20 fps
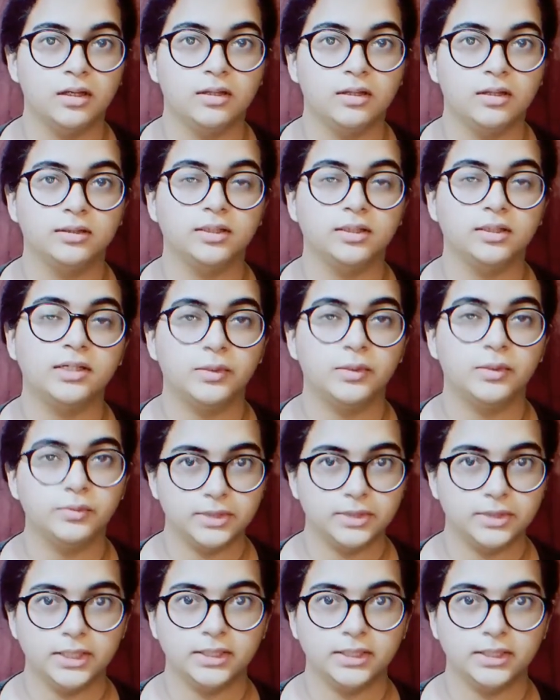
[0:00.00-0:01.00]
The
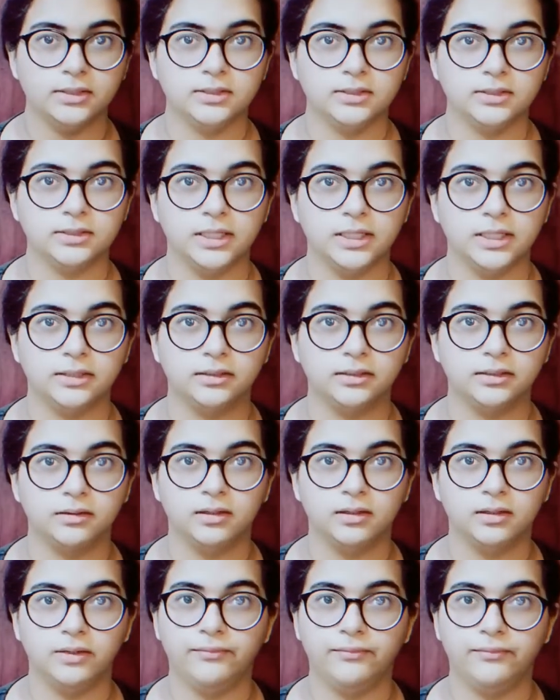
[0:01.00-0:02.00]
downside is that
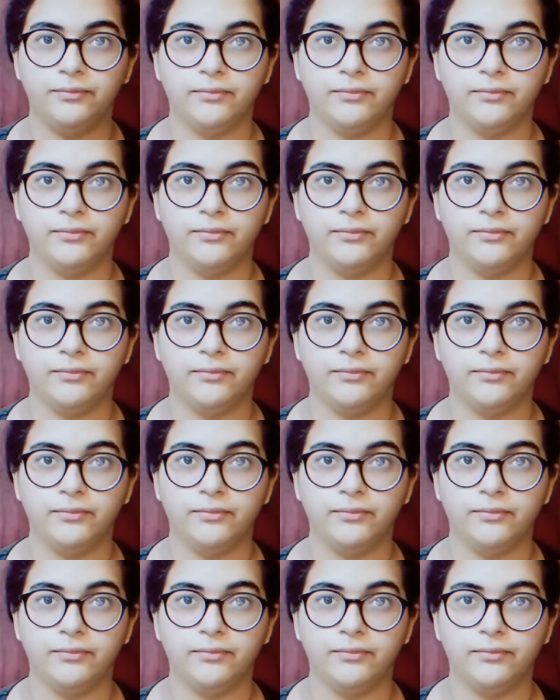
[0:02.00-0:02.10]
if